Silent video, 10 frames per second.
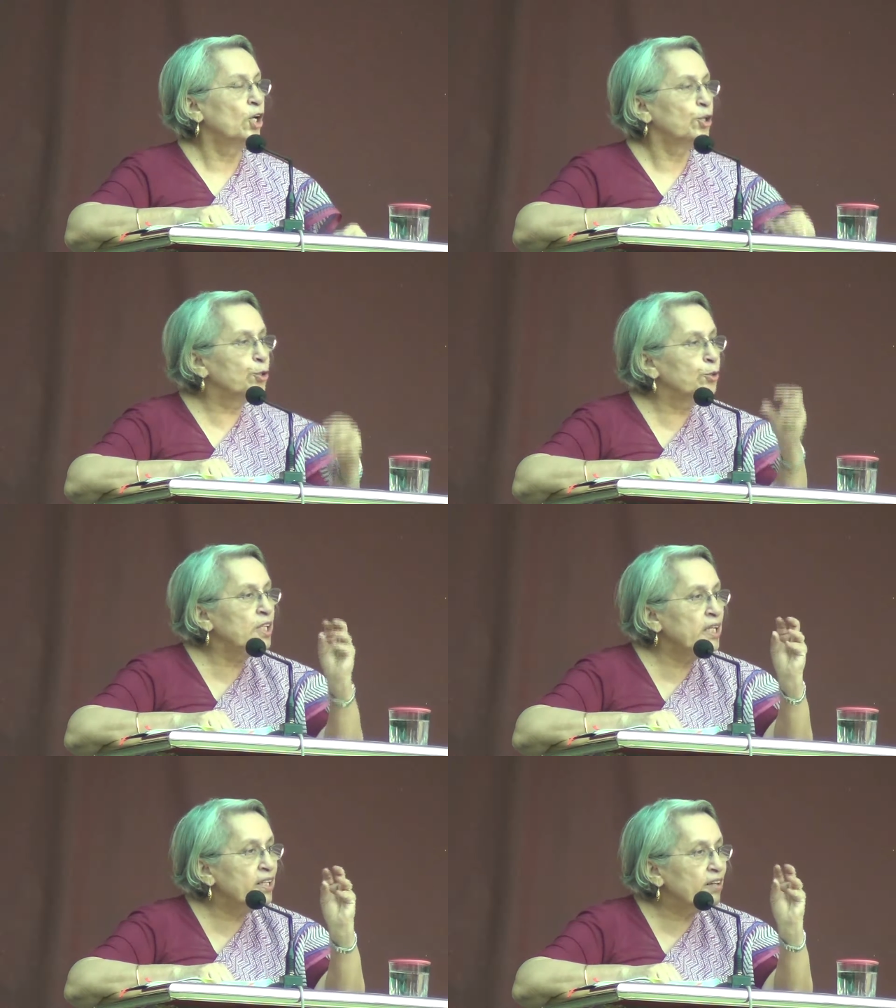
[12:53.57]
You
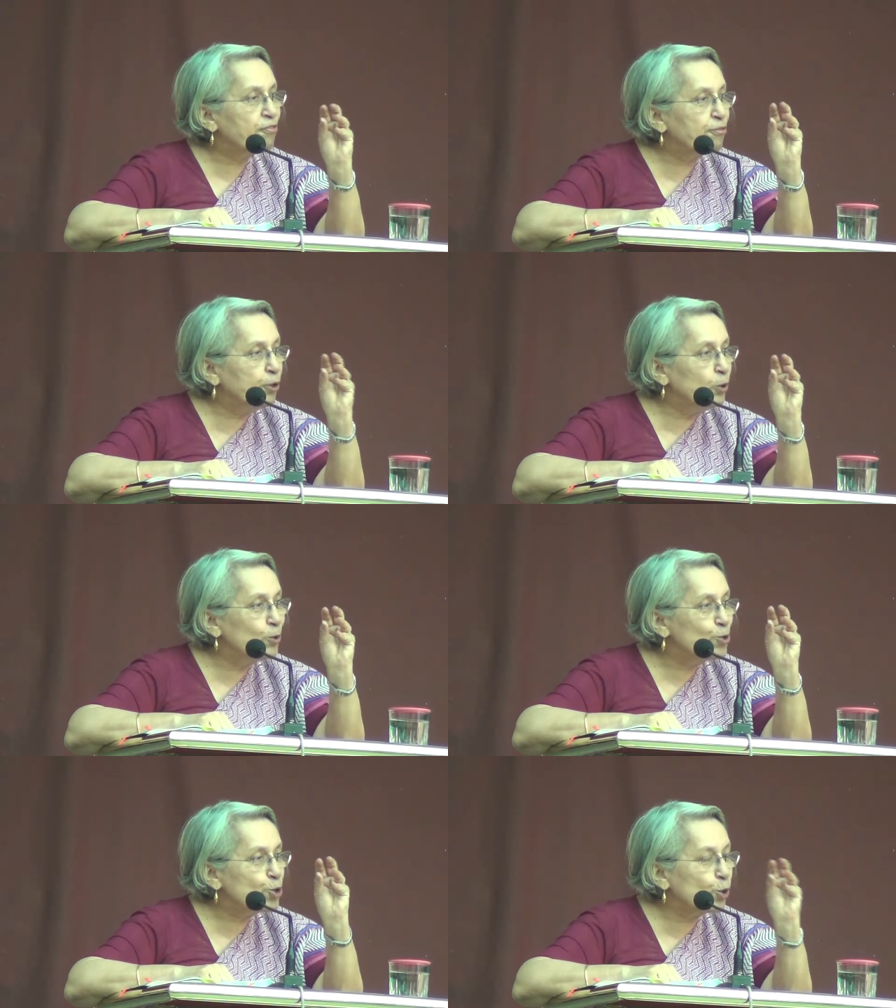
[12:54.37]
need a
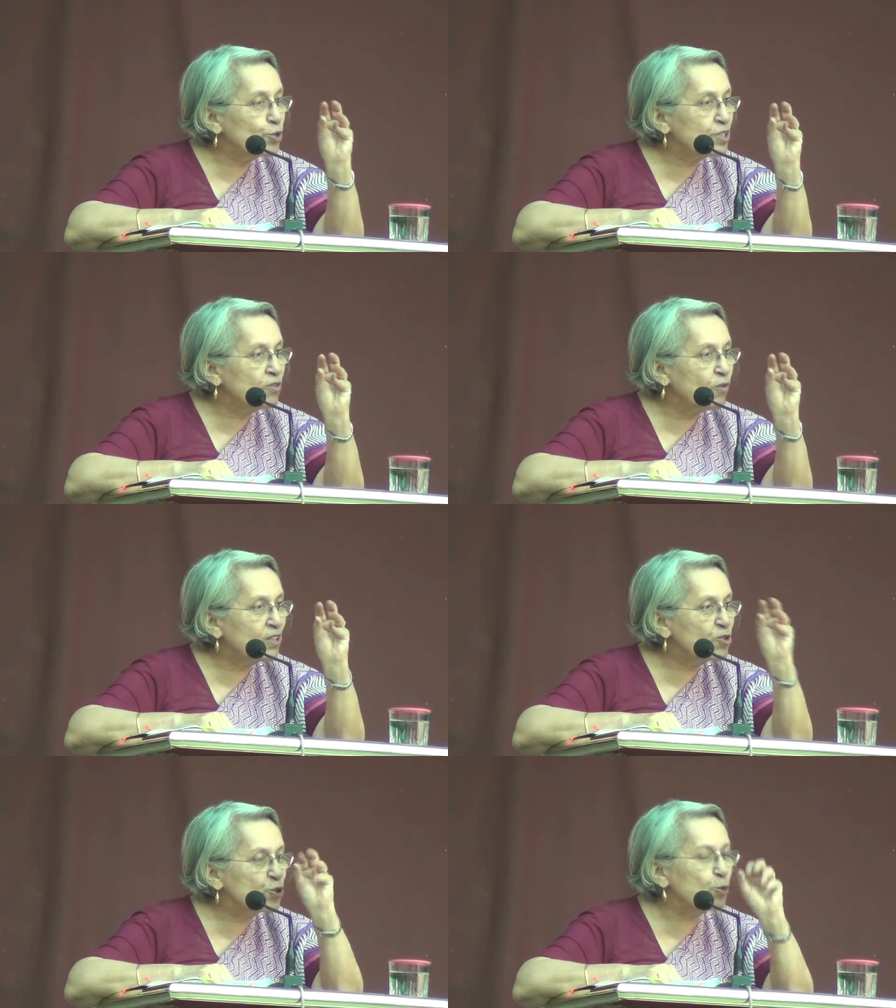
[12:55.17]
few chosen
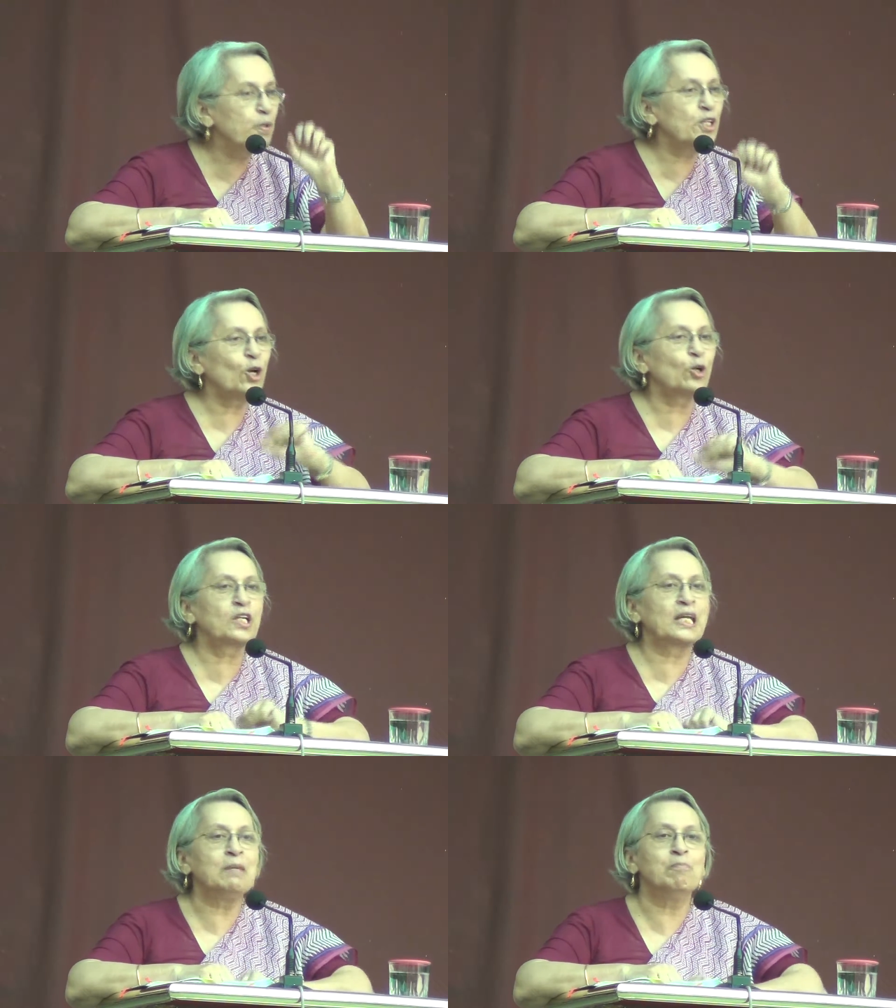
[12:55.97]
ones to be your
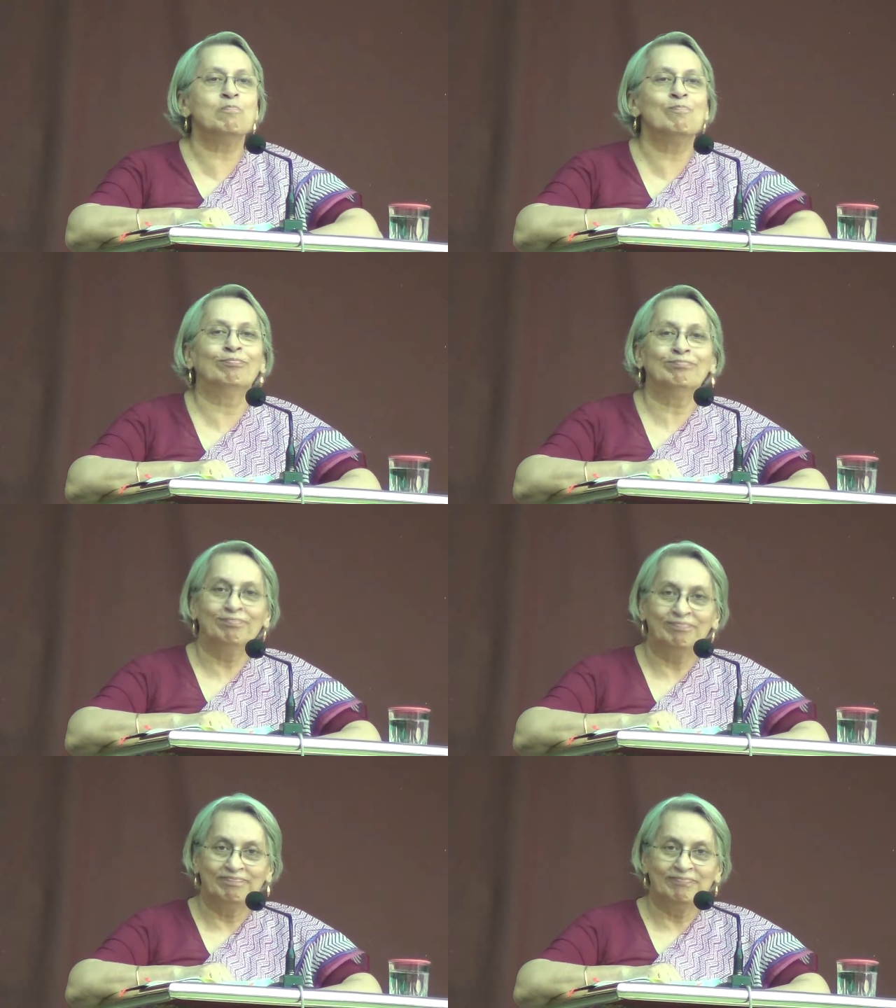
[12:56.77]
team,
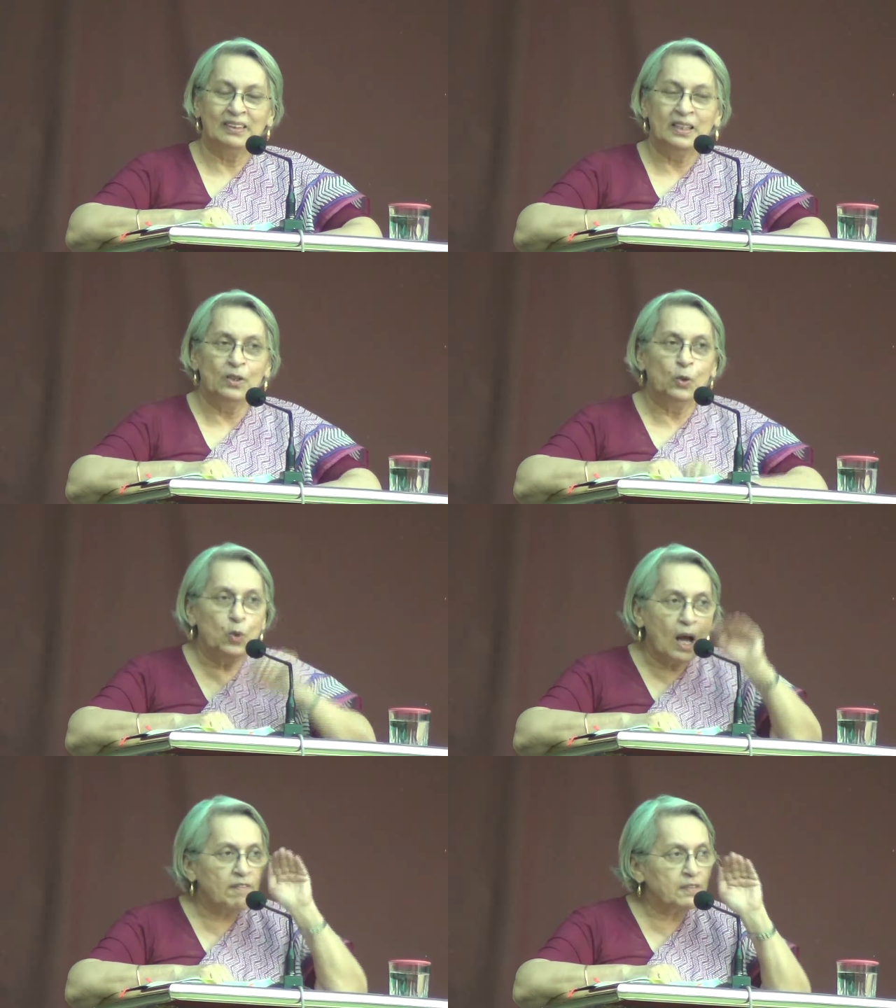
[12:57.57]
who
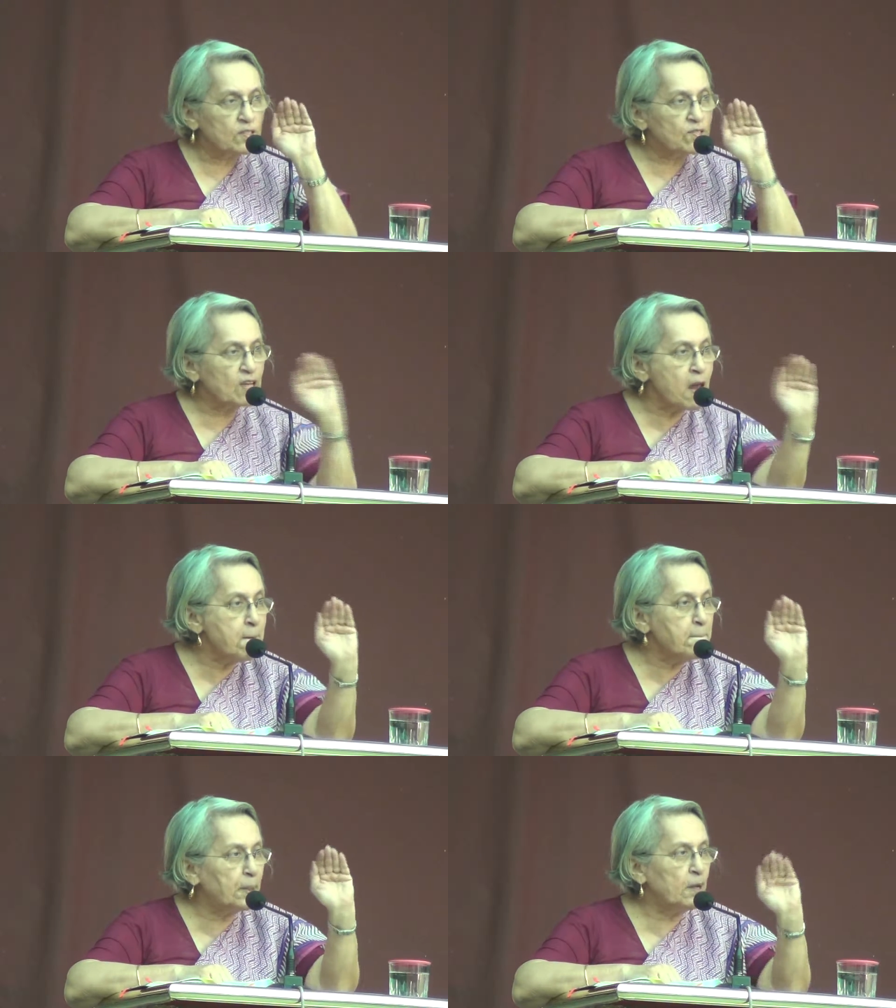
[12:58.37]
have the
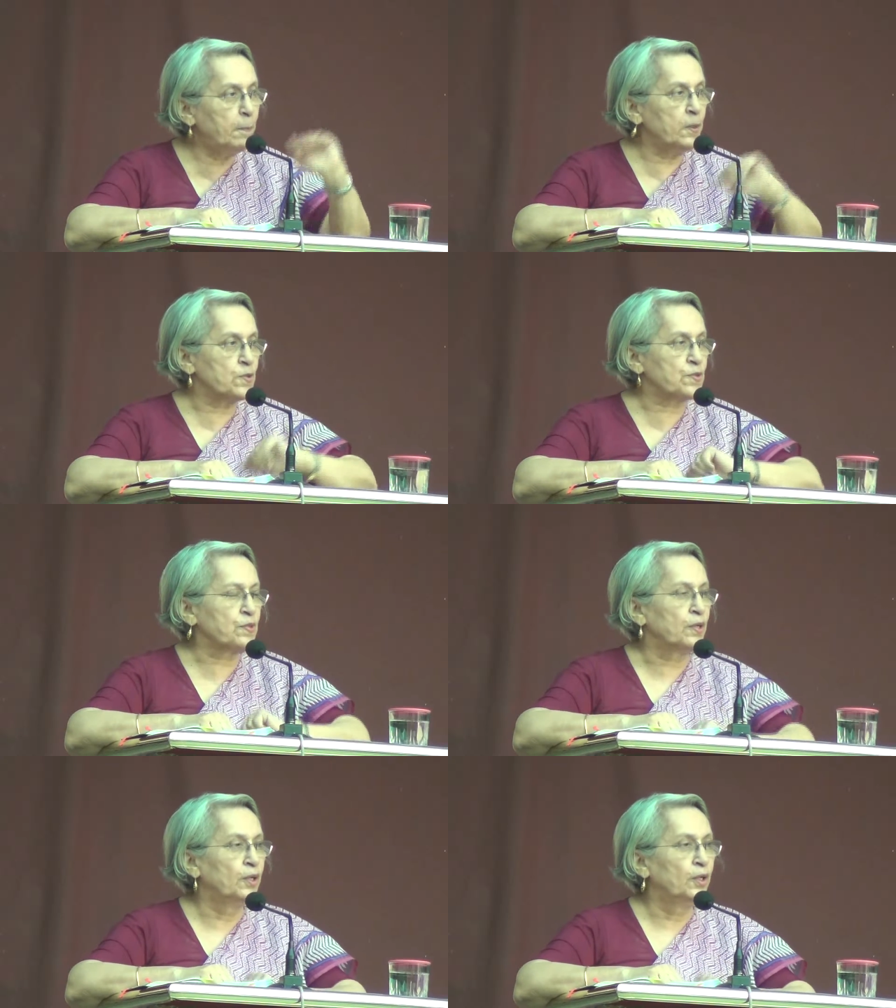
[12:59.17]
same
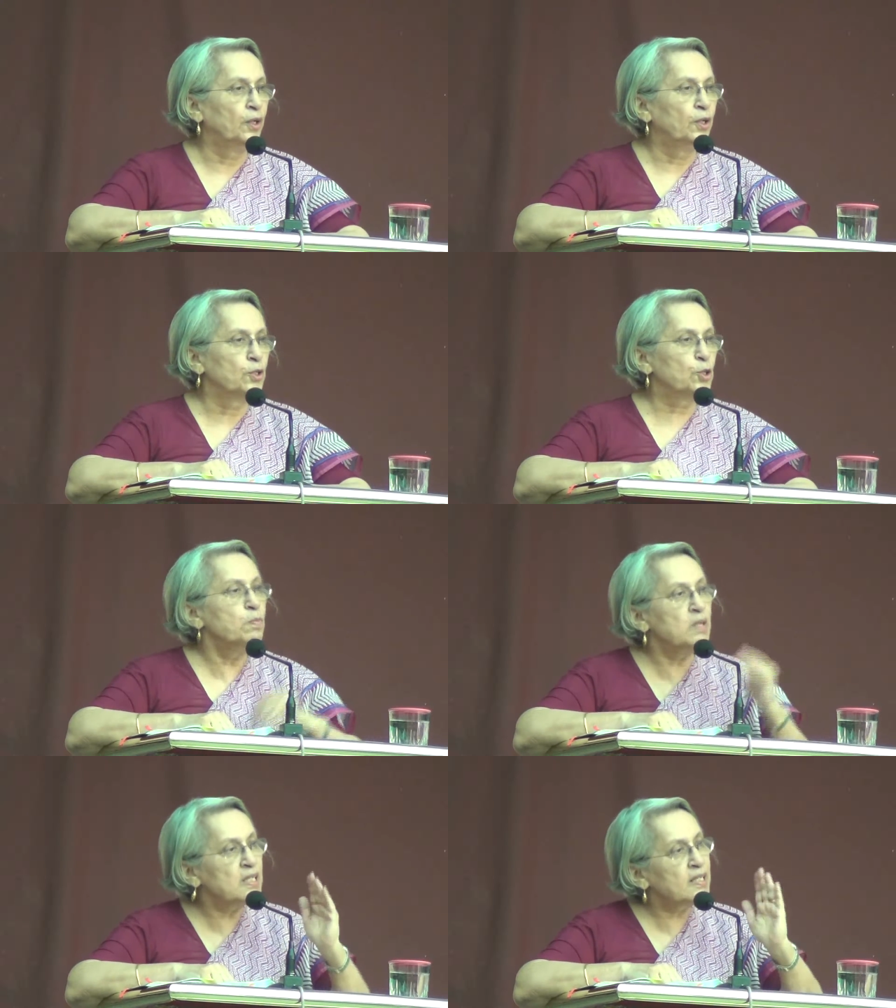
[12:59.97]
purpose, to
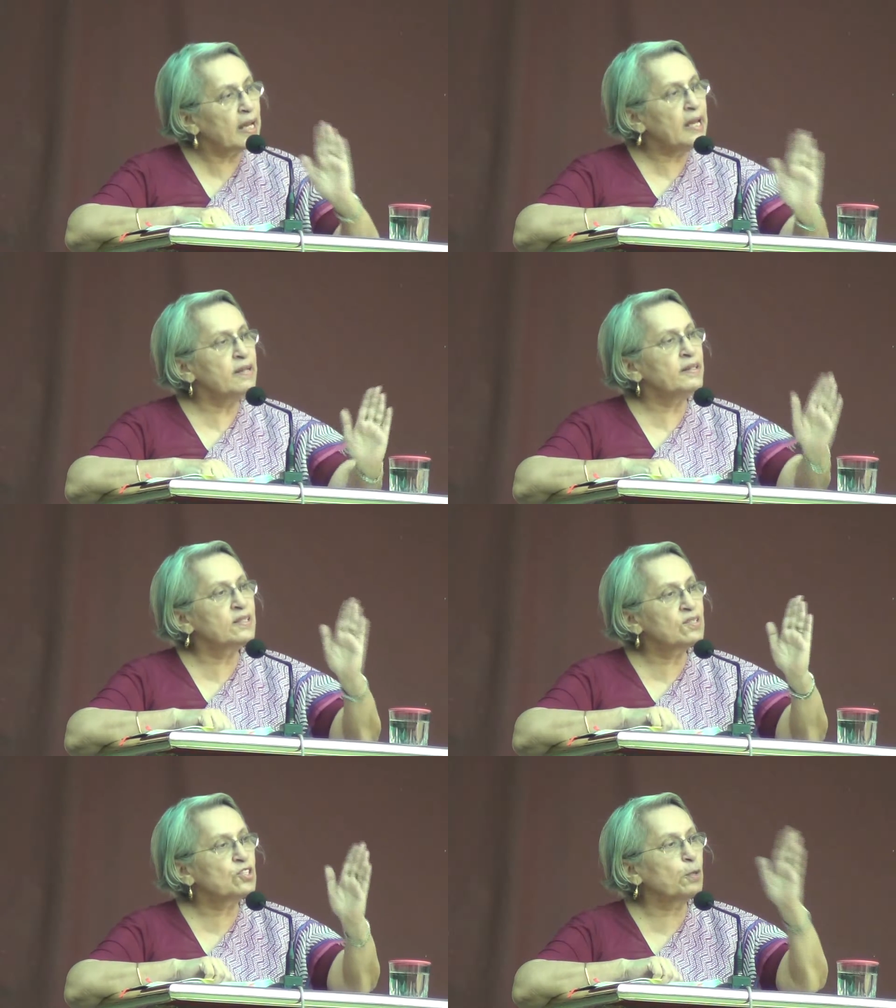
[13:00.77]
maintain the
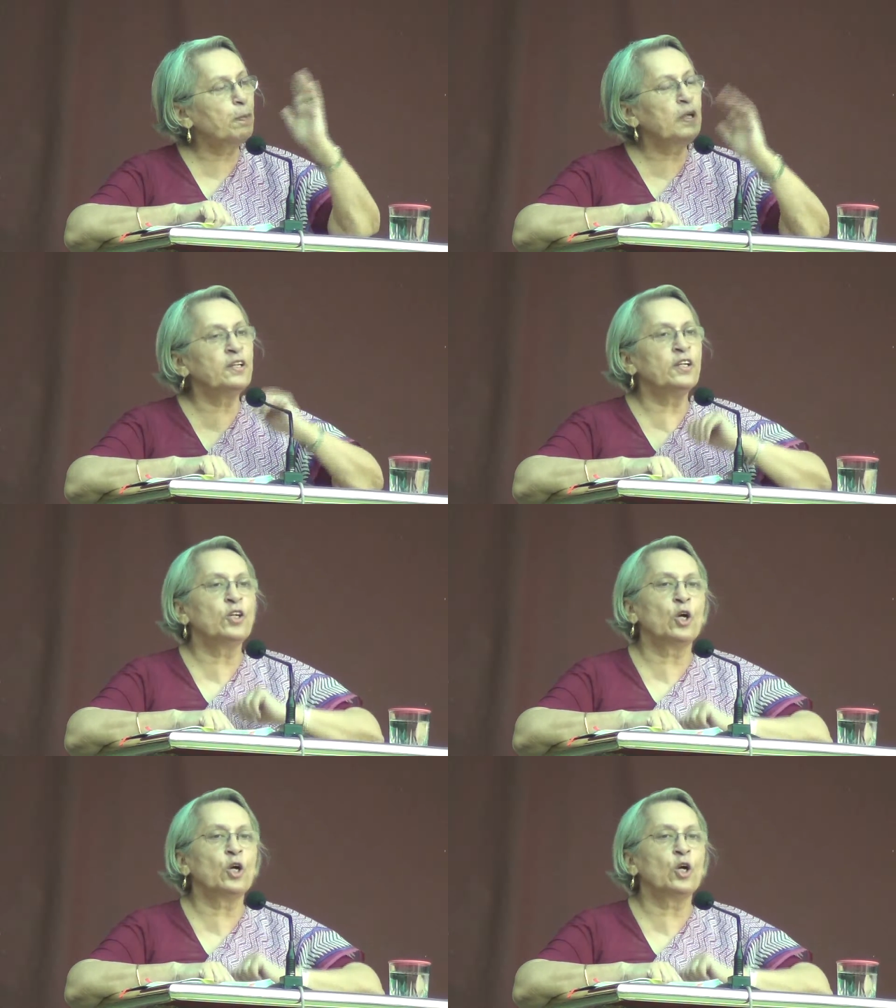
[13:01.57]
discipline in your